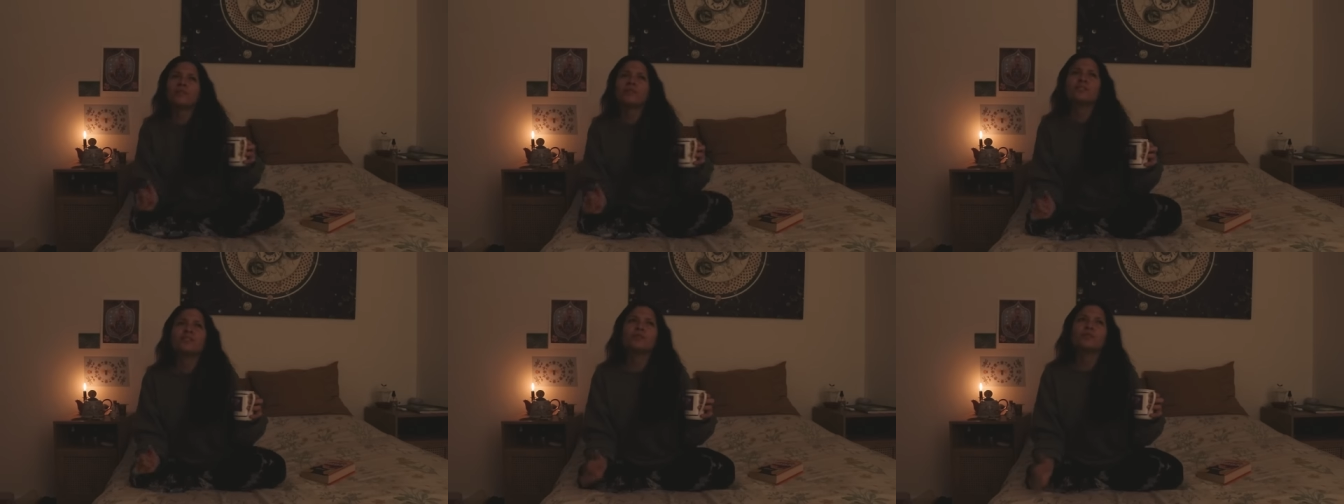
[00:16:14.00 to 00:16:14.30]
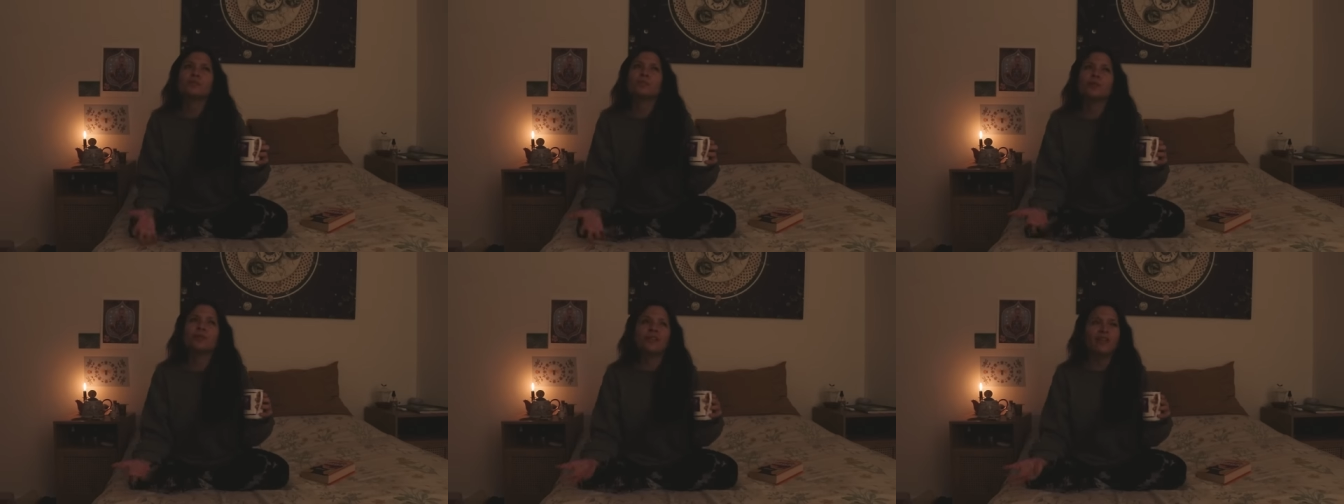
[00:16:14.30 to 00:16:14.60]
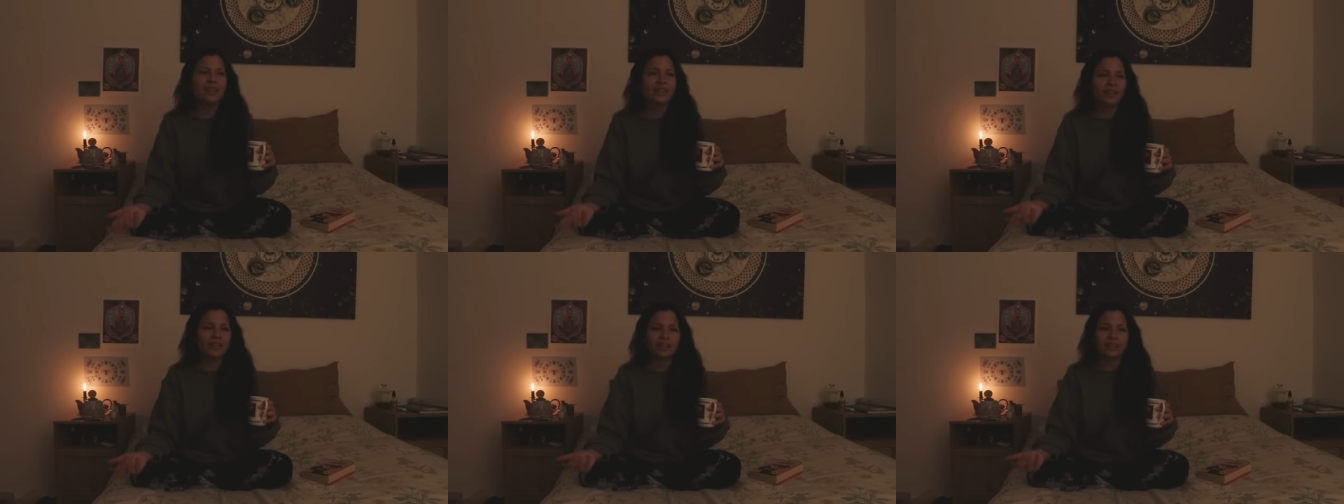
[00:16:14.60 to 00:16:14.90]
there's
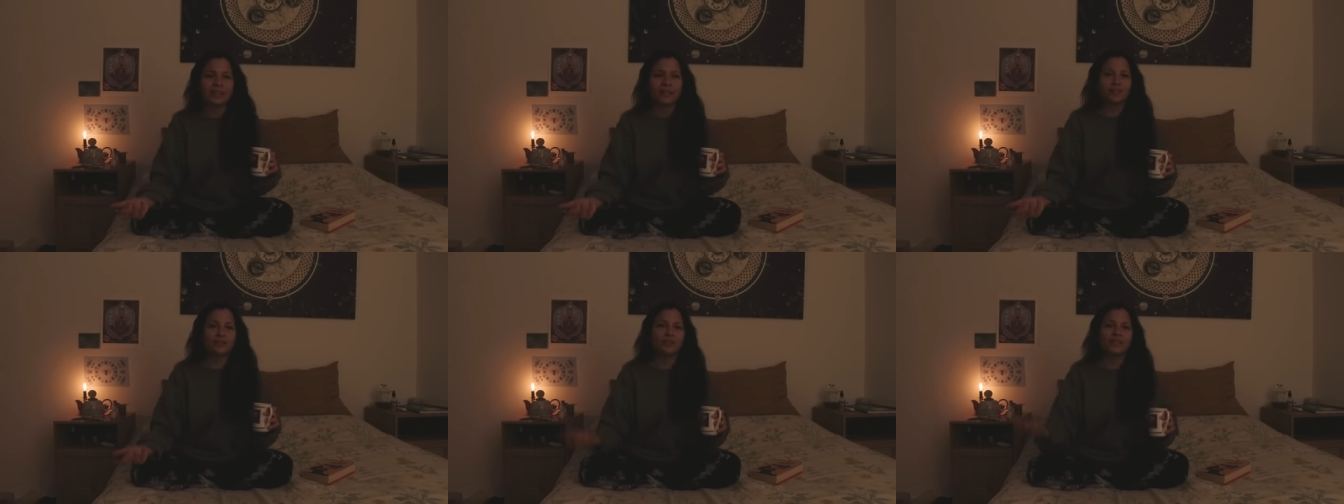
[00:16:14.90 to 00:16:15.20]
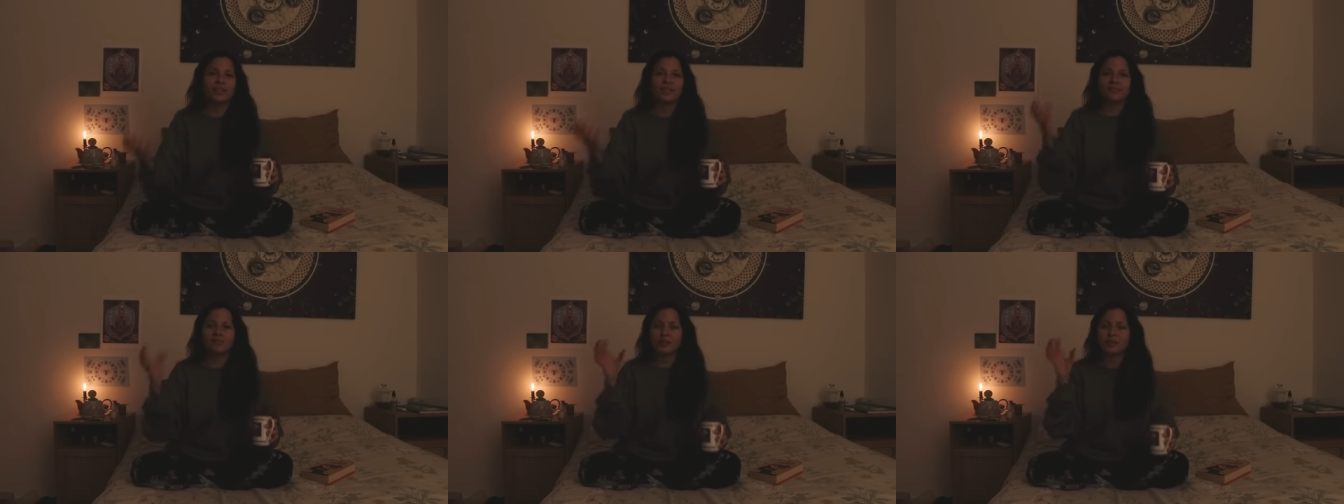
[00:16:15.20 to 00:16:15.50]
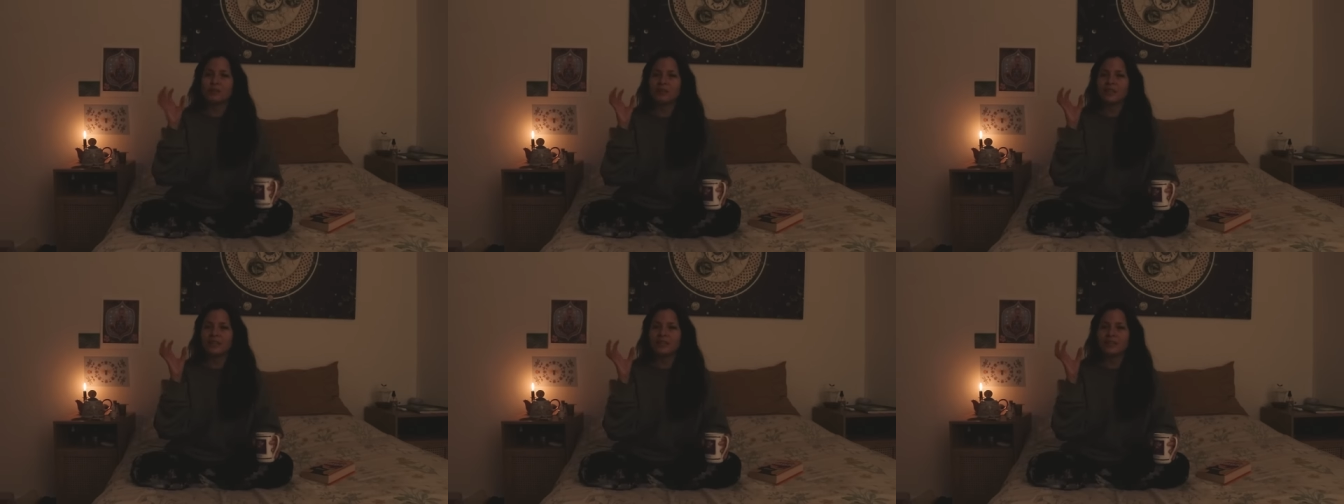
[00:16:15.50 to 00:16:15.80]
one thing that you take
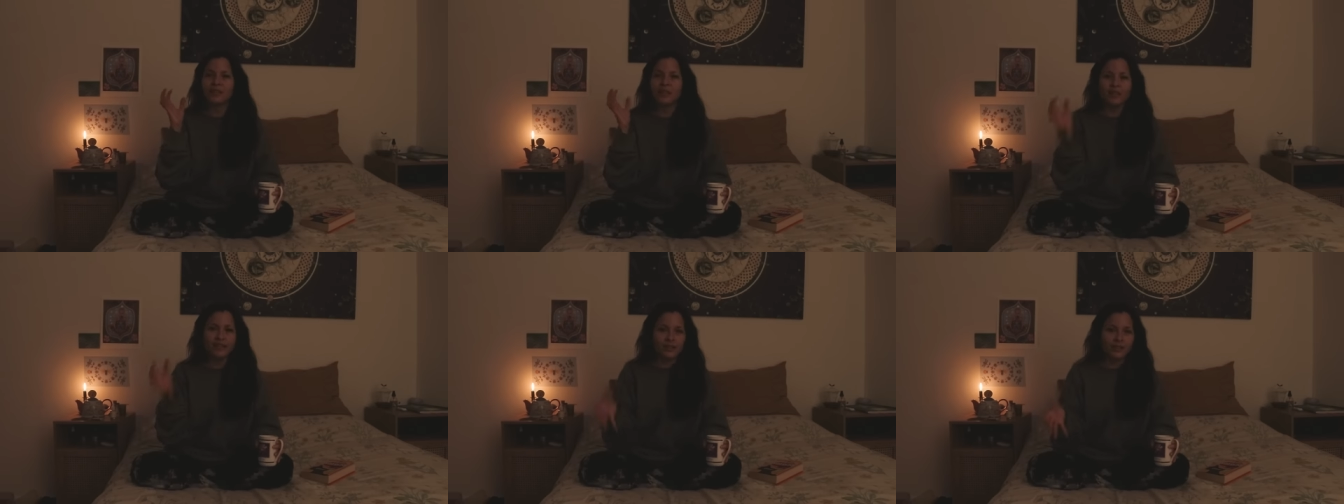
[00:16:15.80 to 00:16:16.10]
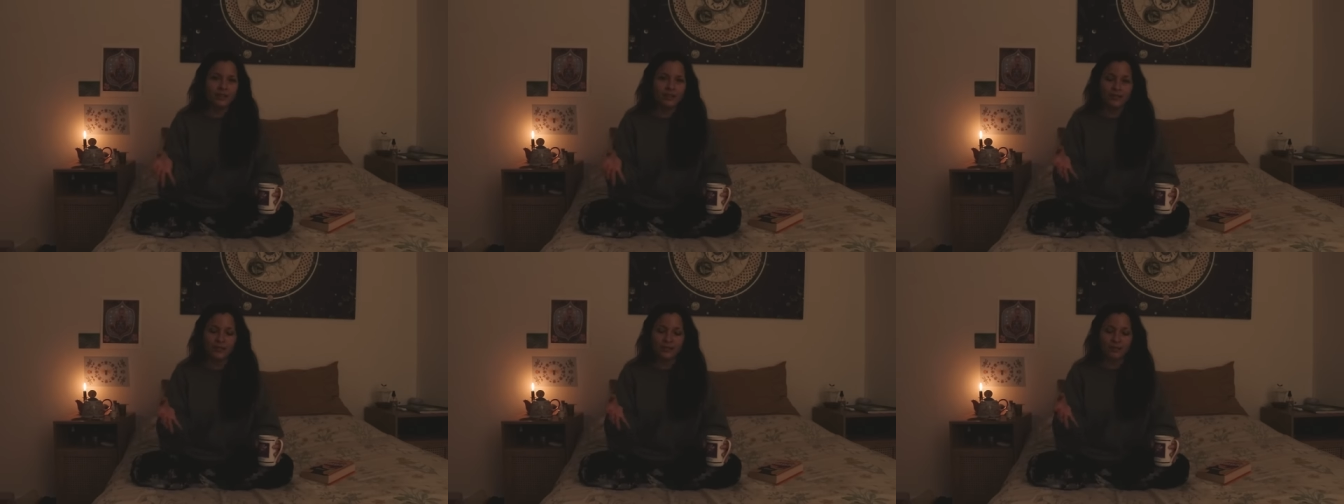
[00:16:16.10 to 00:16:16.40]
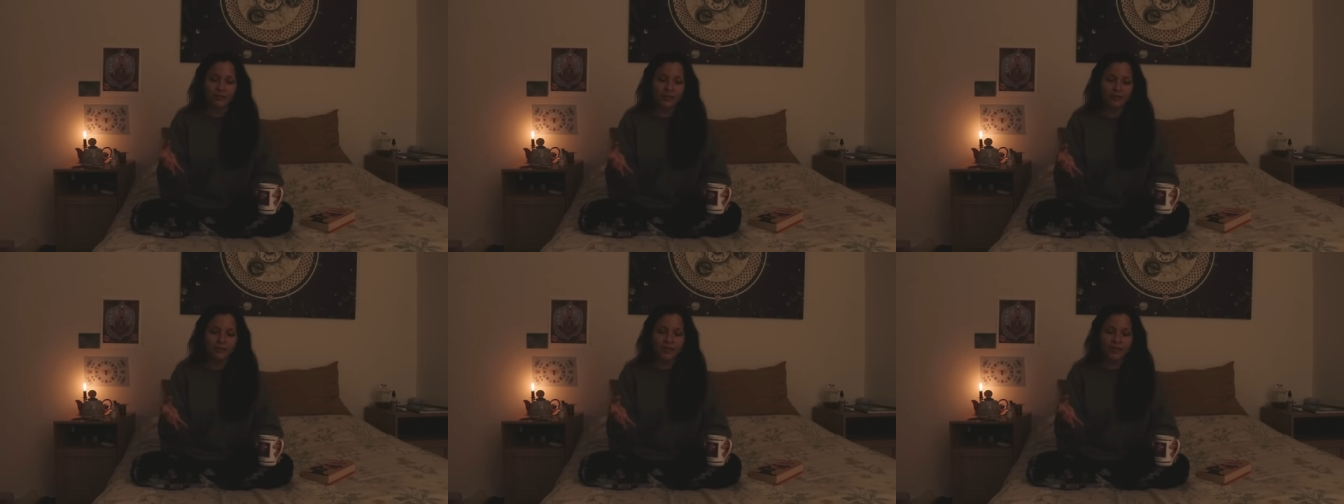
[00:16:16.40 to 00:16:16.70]
from this section
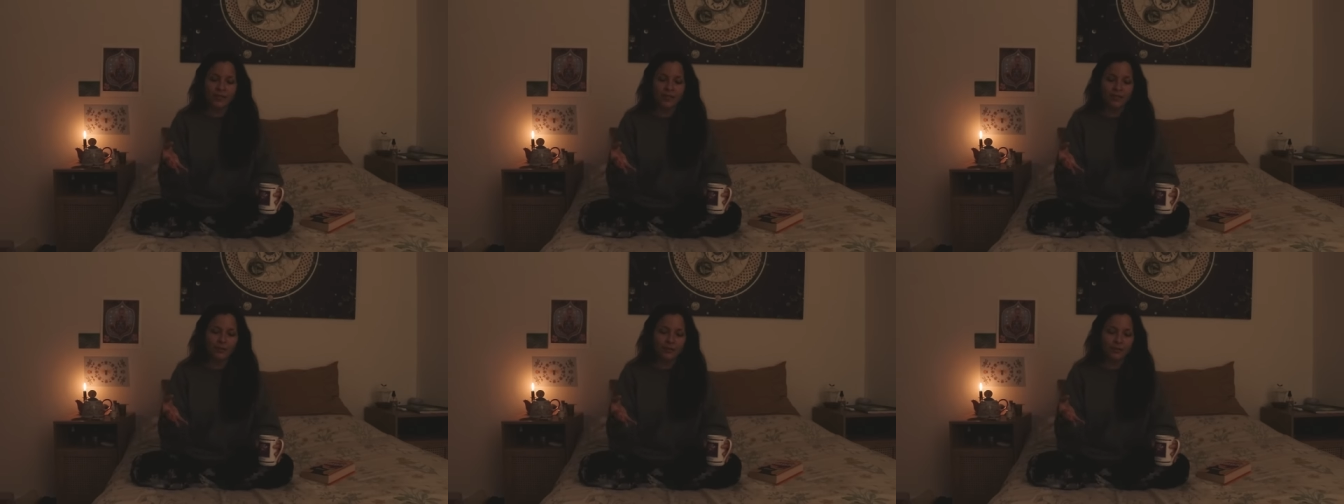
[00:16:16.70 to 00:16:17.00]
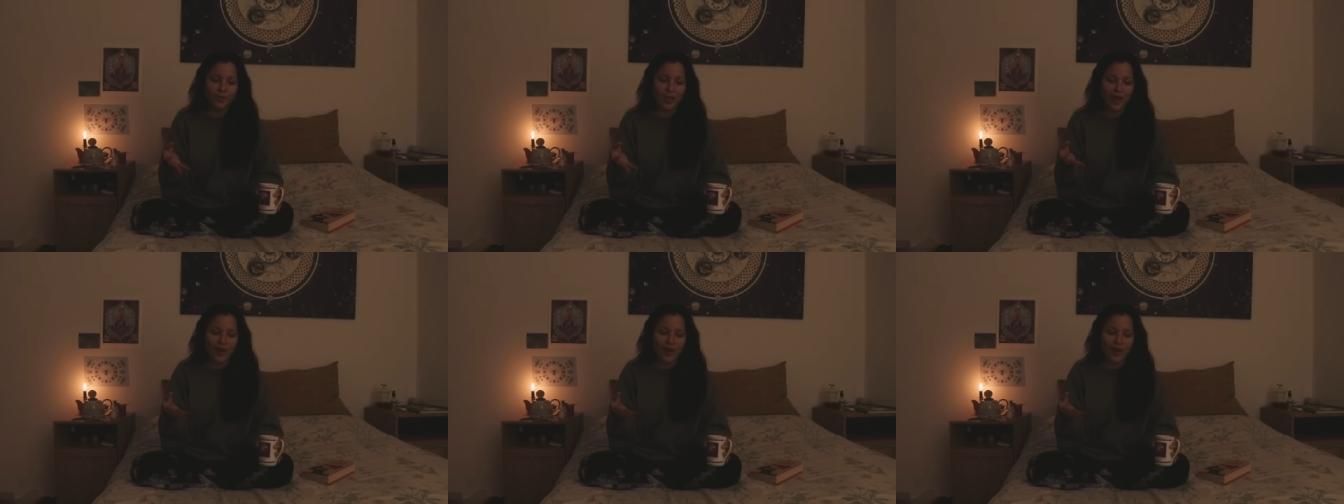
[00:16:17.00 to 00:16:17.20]
of the video,